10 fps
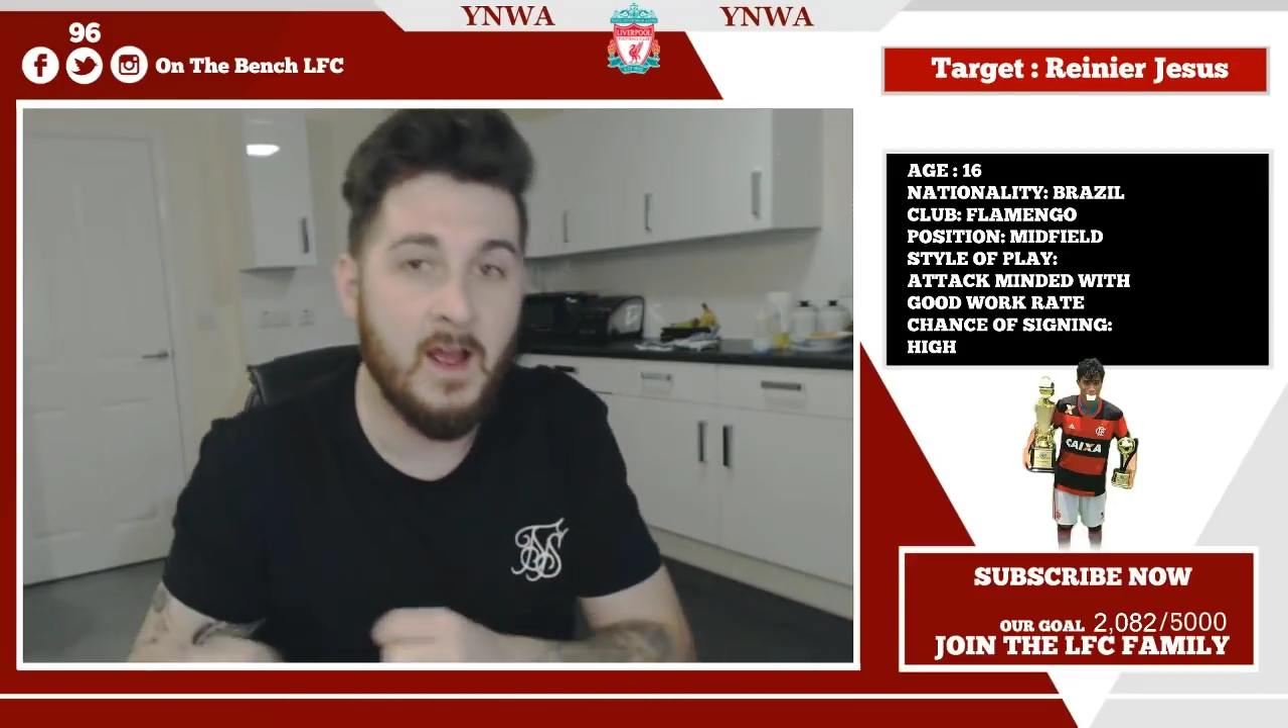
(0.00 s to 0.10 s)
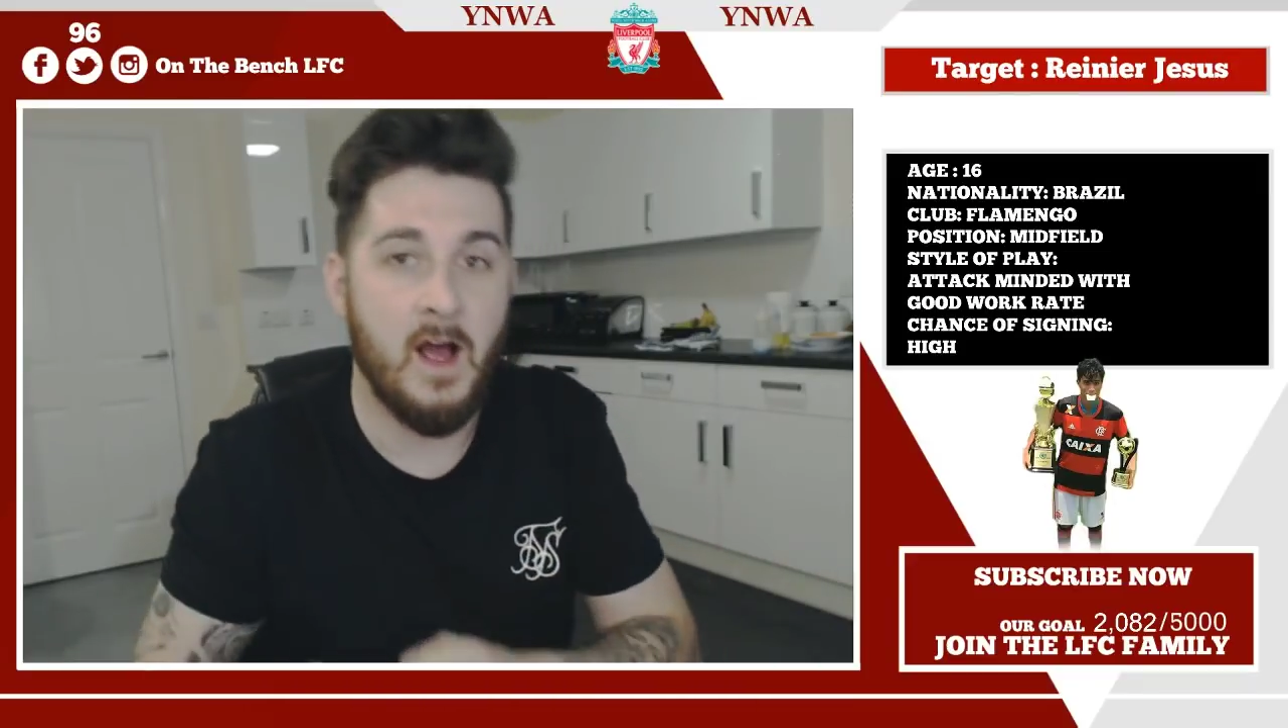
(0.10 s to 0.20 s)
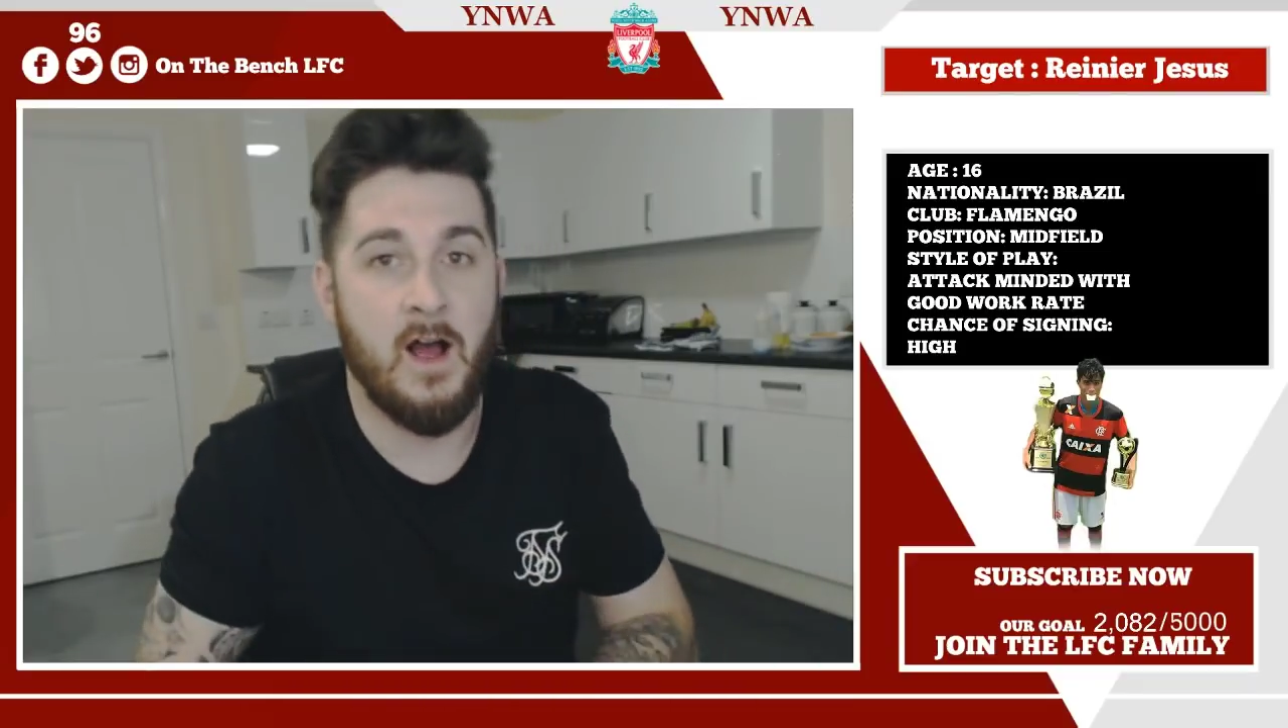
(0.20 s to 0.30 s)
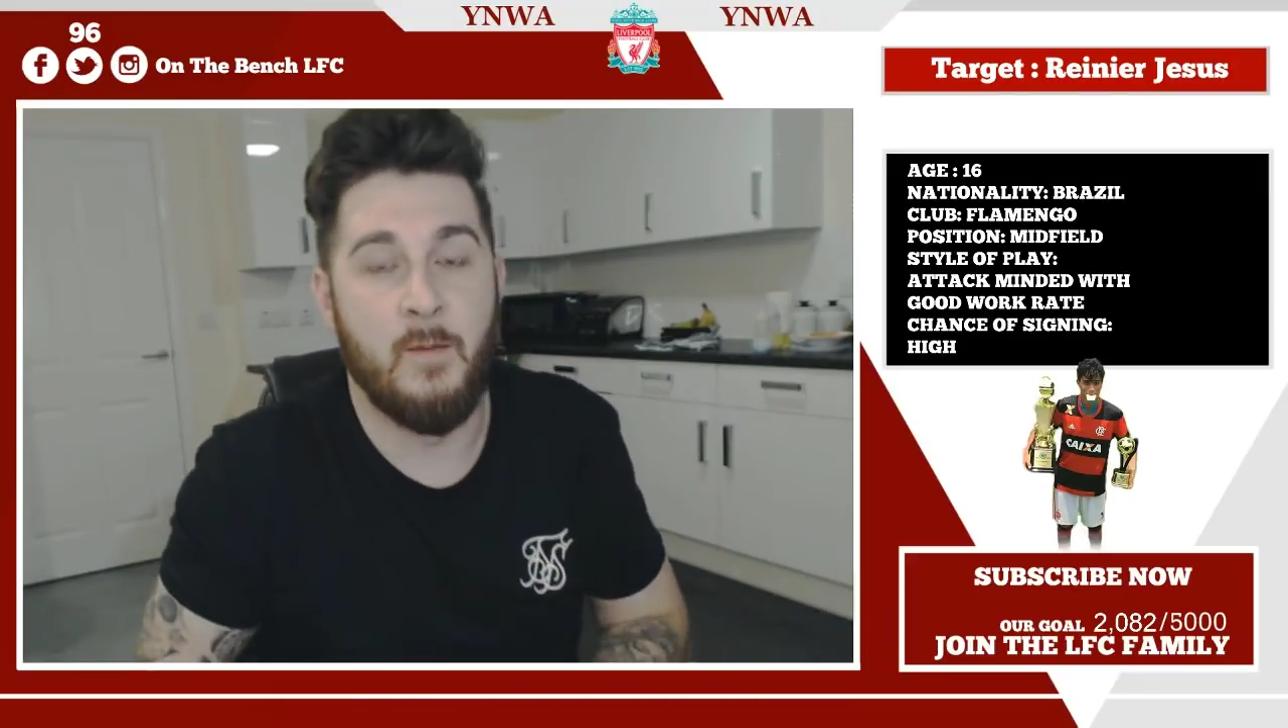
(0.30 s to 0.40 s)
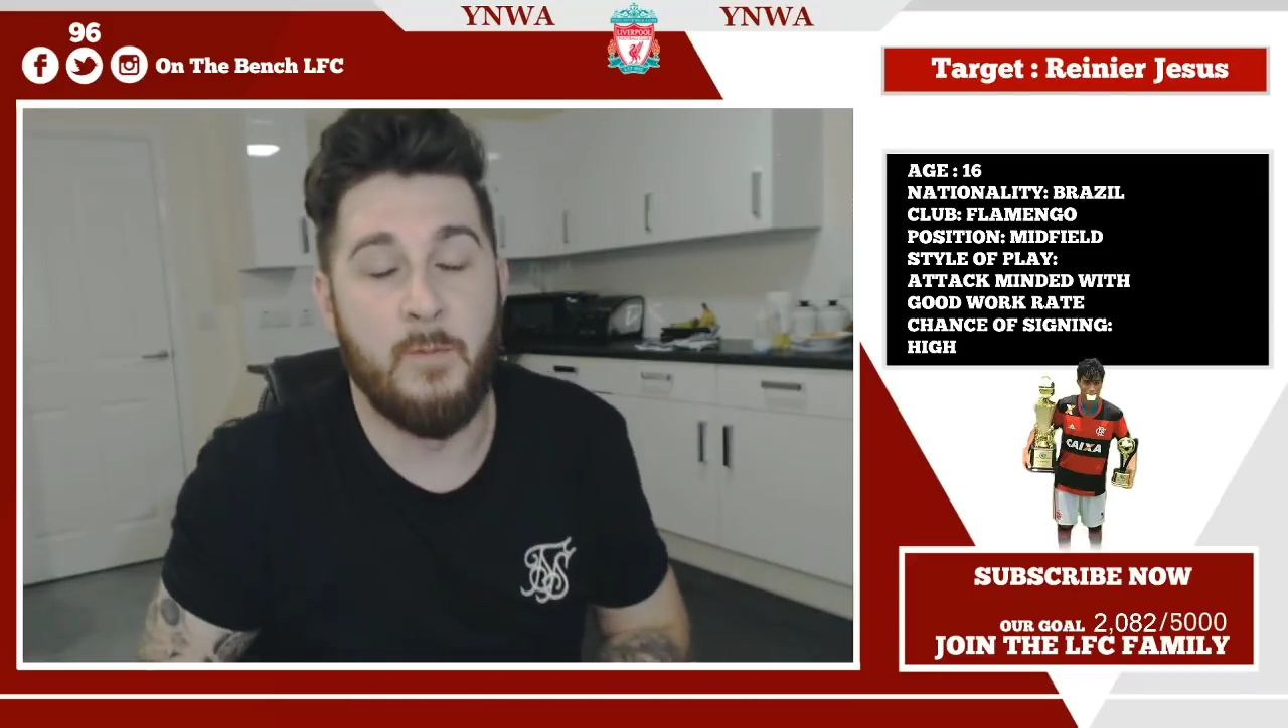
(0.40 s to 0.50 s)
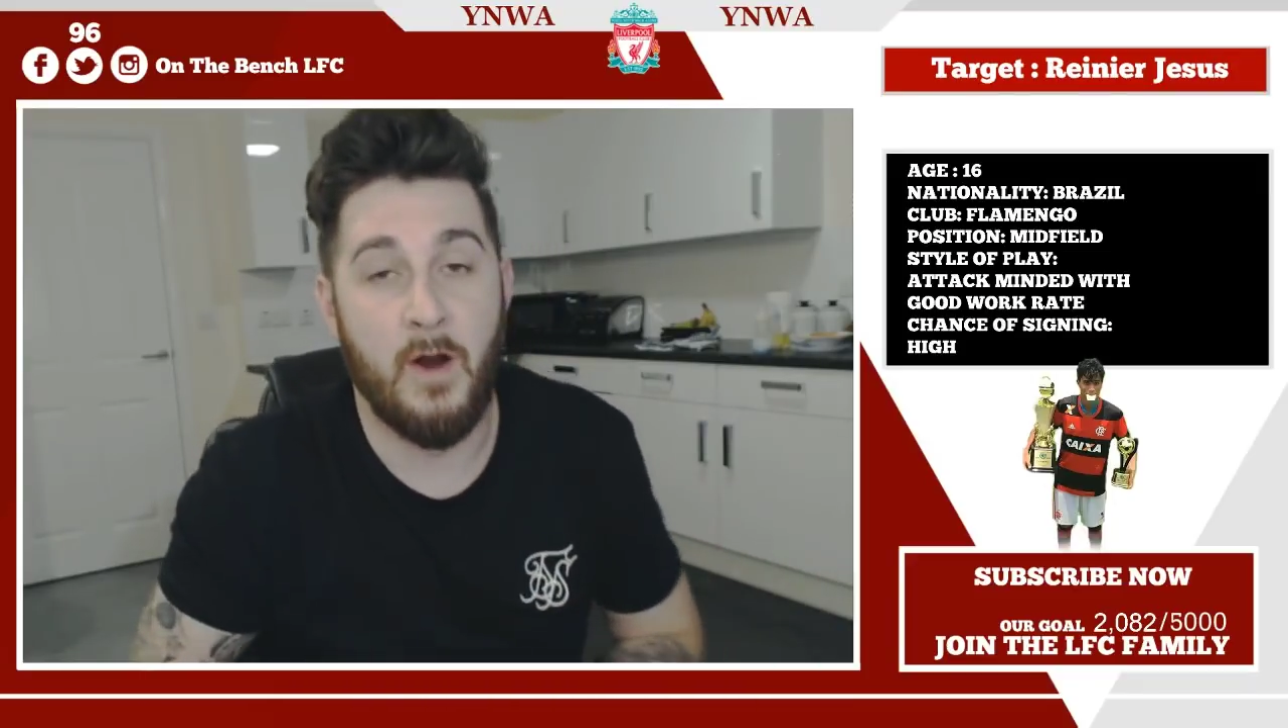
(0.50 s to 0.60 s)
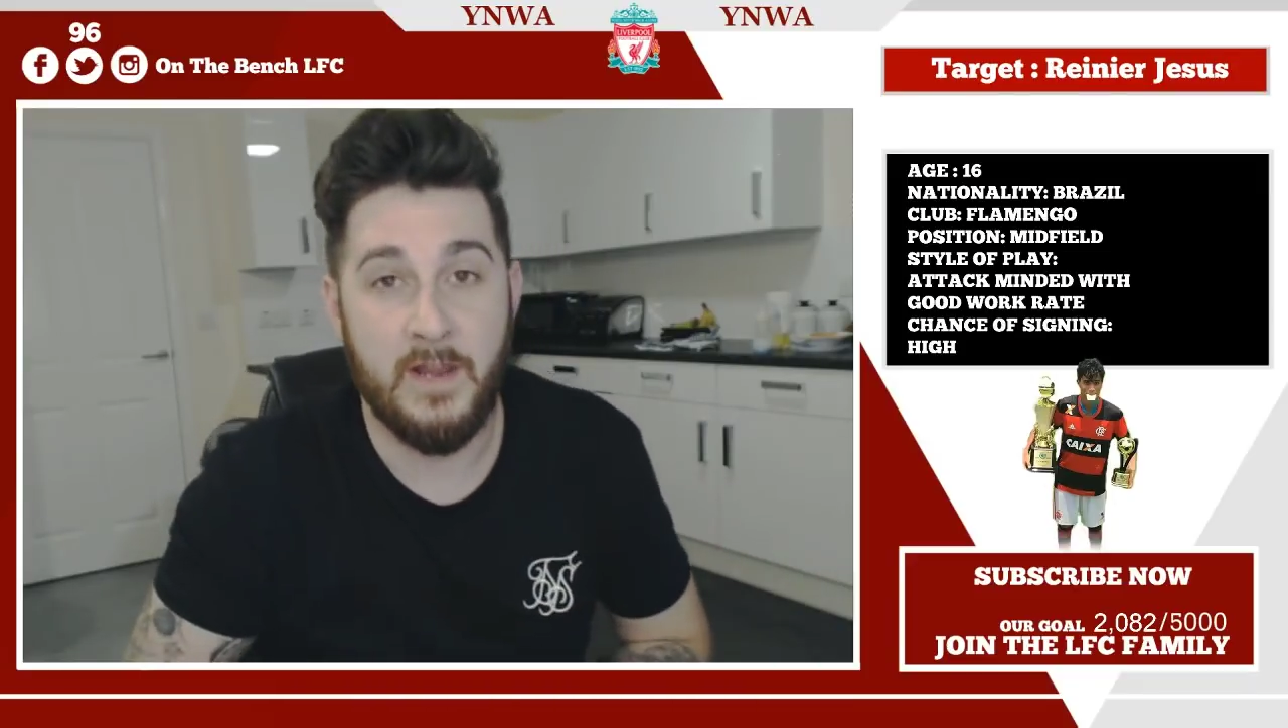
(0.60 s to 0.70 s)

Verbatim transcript: uh, by